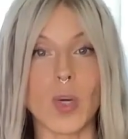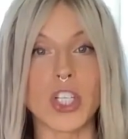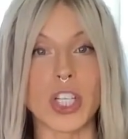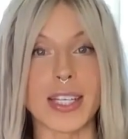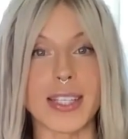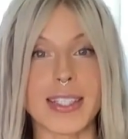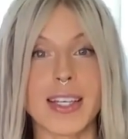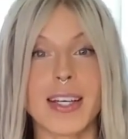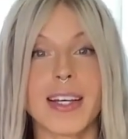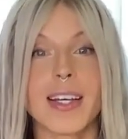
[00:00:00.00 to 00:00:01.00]
which is
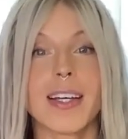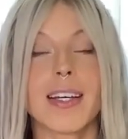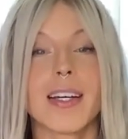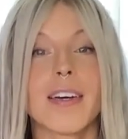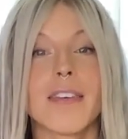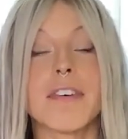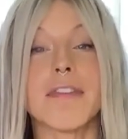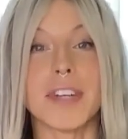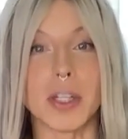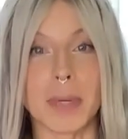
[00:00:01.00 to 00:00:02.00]

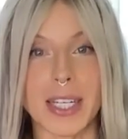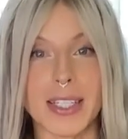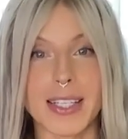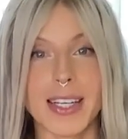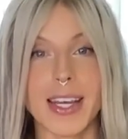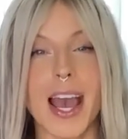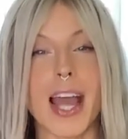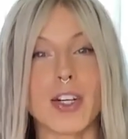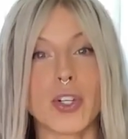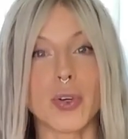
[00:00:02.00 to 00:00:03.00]
fulfillment
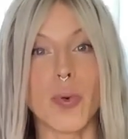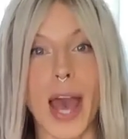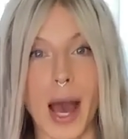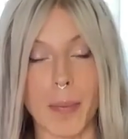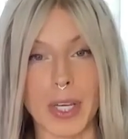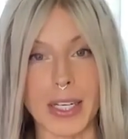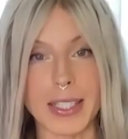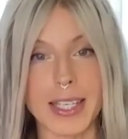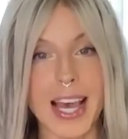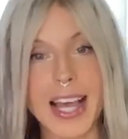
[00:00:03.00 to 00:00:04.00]
and true
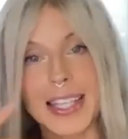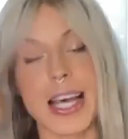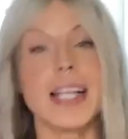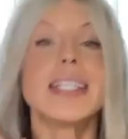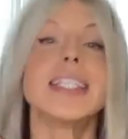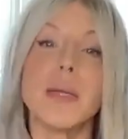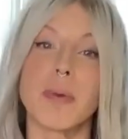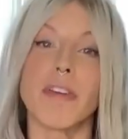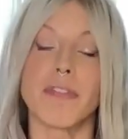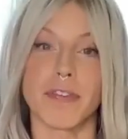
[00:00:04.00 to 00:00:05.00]
happiness. It's that
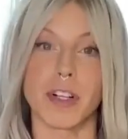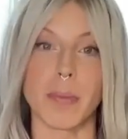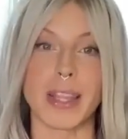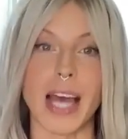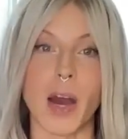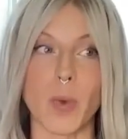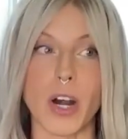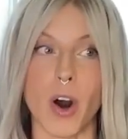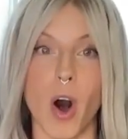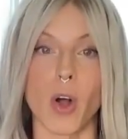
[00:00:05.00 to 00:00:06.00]
deeper fulfillment that we
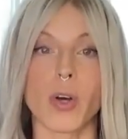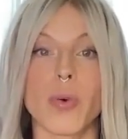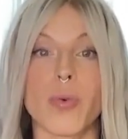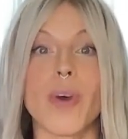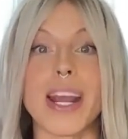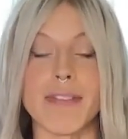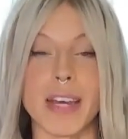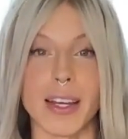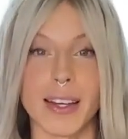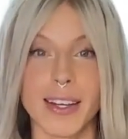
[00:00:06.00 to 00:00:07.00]
are all
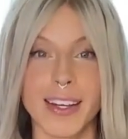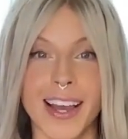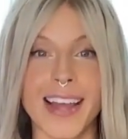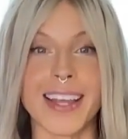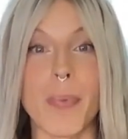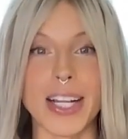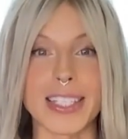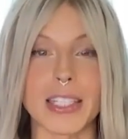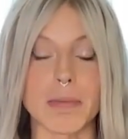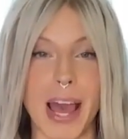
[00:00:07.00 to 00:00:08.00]
craving, and it brings
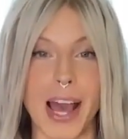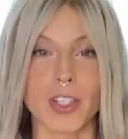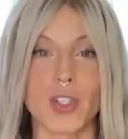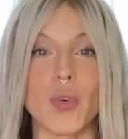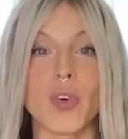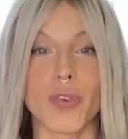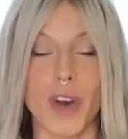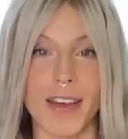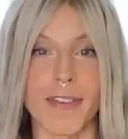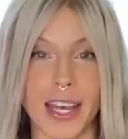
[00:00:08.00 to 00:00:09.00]
us back to
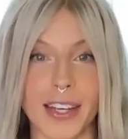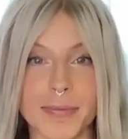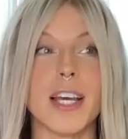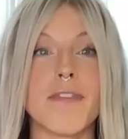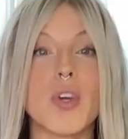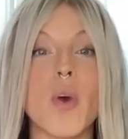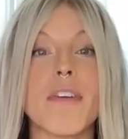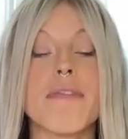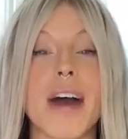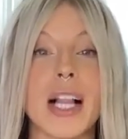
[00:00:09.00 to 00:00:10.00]
craving. If you are
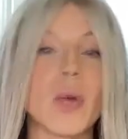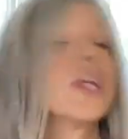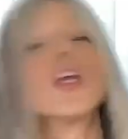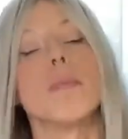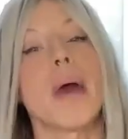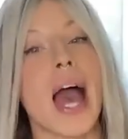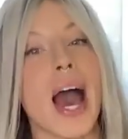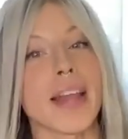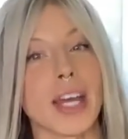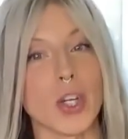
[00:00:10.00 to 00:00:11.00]
following your
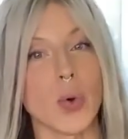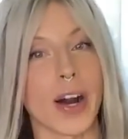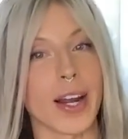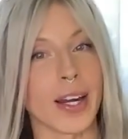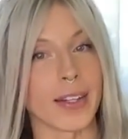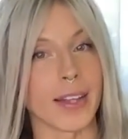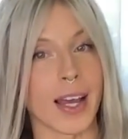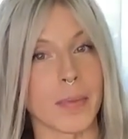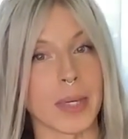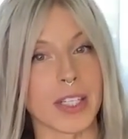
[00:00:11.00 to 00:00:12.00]
path and you are in
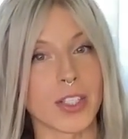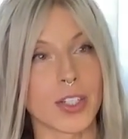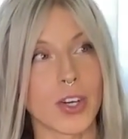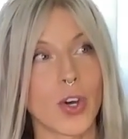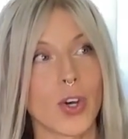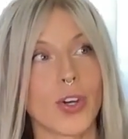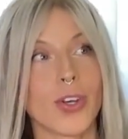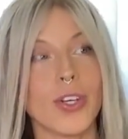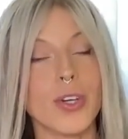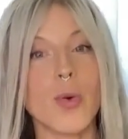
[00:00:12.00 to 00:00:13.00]
alignment,
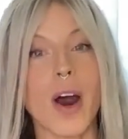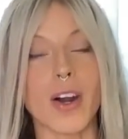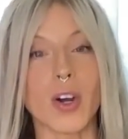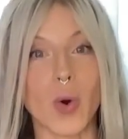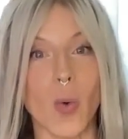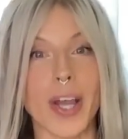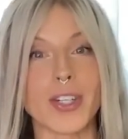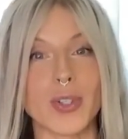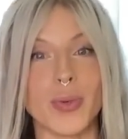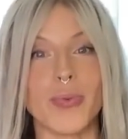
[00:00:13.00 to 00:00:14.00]
you are going
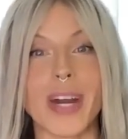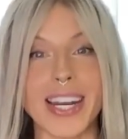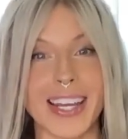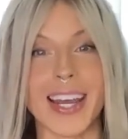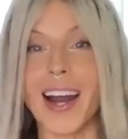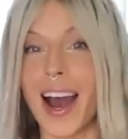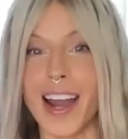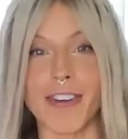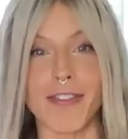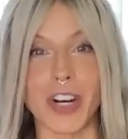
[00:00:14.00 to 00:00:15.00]
to radiate a
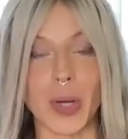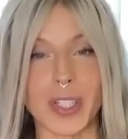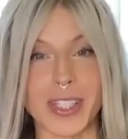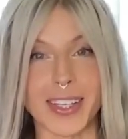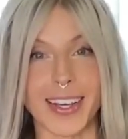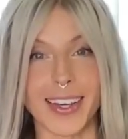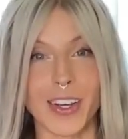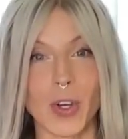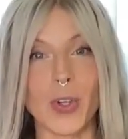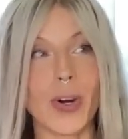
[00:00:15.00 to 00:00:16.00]
higher frequency.
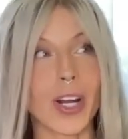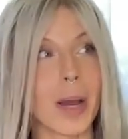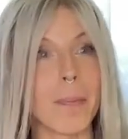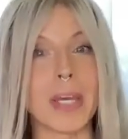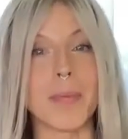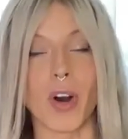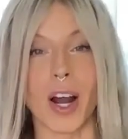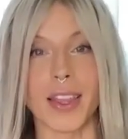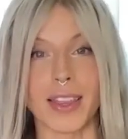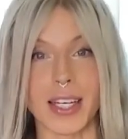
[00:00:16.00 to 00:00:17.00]
You are going to be more
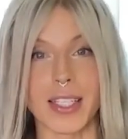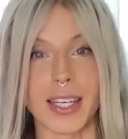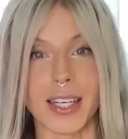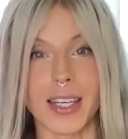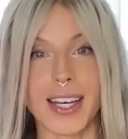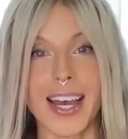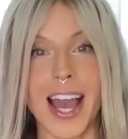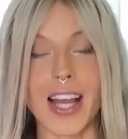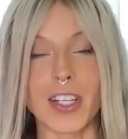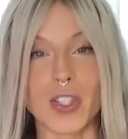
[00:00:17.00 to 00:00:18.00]
authentic.
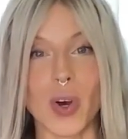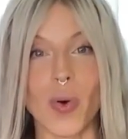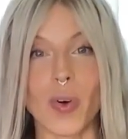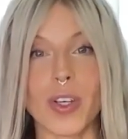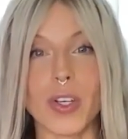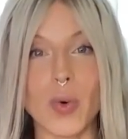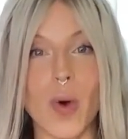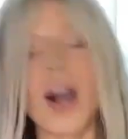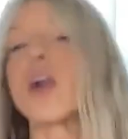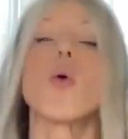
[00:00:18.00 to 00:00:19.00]
And so you
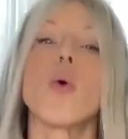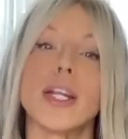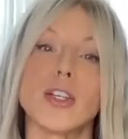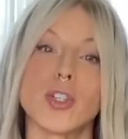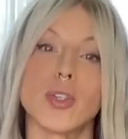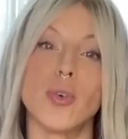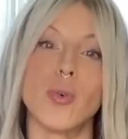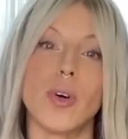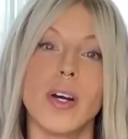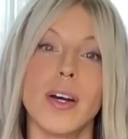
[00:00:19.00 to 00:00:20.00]
are going
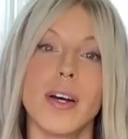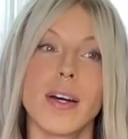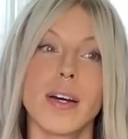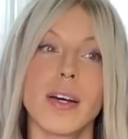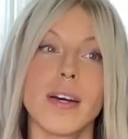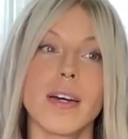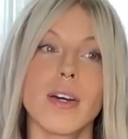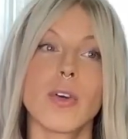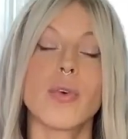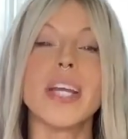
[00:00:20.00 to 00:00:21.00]
to
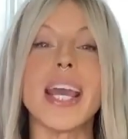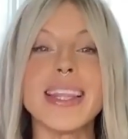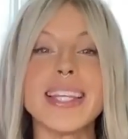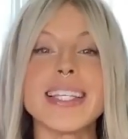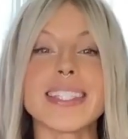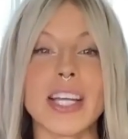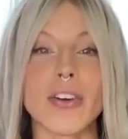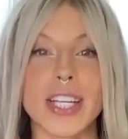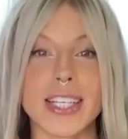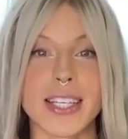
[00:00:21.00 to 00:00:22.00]
create these
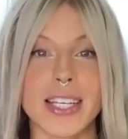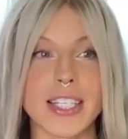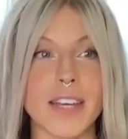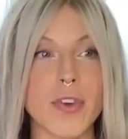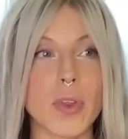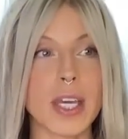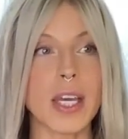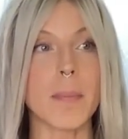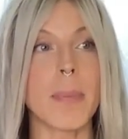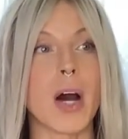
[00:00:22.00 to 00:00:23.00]
synchronicities. If you
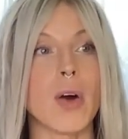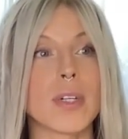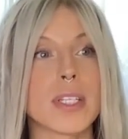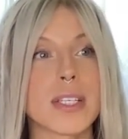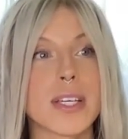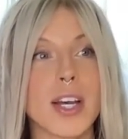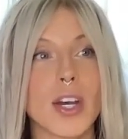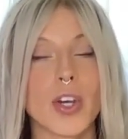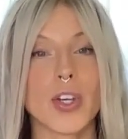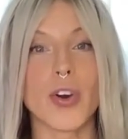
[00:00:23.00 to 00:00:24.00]
think about
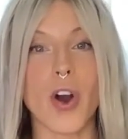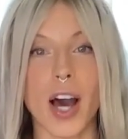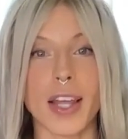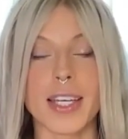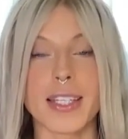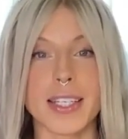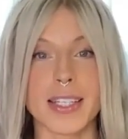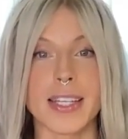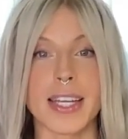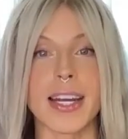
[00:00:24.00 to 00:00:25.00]
your
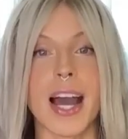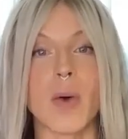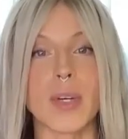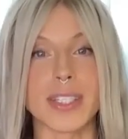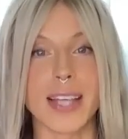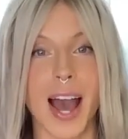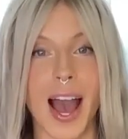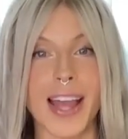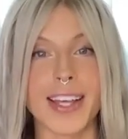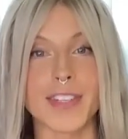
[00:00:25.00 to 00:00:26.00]
authenticity and how it's the
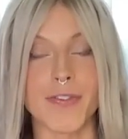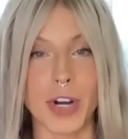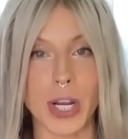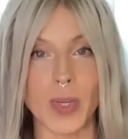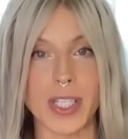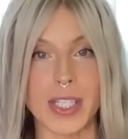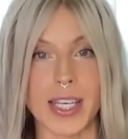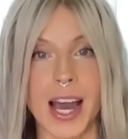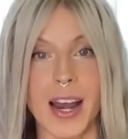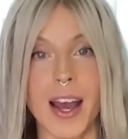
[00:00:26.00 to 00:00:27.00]
highest frequency
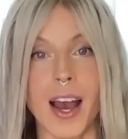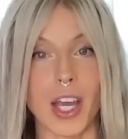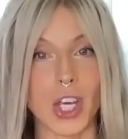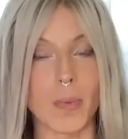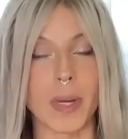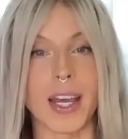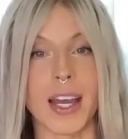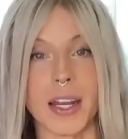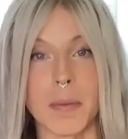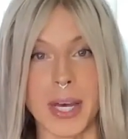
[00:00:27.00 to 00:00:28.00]
that a human
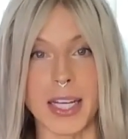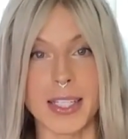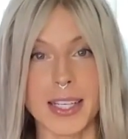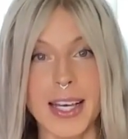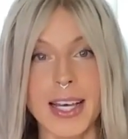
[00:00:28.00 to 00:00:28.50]
can admit,